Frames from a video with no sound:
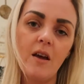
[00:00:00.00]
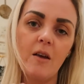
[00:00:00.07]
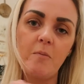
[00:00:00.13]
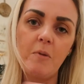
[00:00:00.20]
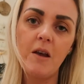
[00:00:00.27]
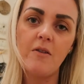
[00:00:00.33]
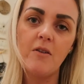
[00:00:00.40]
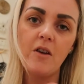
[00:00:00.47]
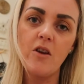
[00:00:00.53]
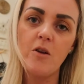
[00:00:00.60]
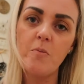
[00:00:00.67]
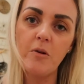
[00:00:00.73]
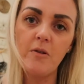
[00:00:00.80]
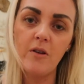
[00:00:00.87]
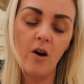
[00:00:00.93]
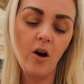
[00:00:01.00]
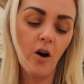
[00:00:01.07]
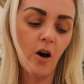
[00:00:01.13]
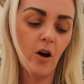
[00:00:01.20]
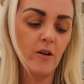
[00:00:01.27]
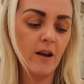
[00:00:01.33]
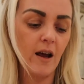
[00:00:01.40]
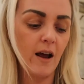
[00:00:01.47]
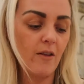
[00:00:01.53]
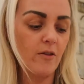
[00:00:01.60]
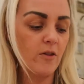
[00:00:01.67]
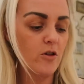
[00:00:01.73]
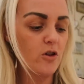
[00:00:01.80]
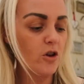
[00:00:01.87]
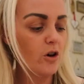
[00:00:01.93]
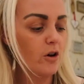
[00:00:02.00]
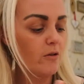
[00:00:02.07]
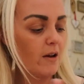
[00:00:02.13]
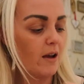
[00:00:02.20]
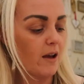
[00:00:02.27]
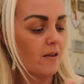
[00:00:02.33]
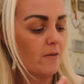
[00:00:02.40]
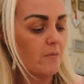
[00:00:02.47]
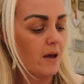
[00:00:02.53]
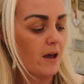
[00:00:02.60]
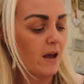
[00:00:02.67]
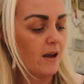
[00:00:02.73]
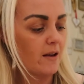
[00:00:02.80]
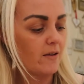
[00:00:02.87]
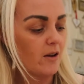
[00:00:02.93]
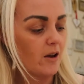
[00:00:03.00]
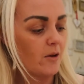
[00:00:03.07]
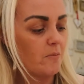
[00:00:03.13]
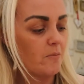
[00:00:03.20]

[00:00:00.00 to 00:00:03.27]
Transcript: it's basically, you can put it on, and the jewellery is made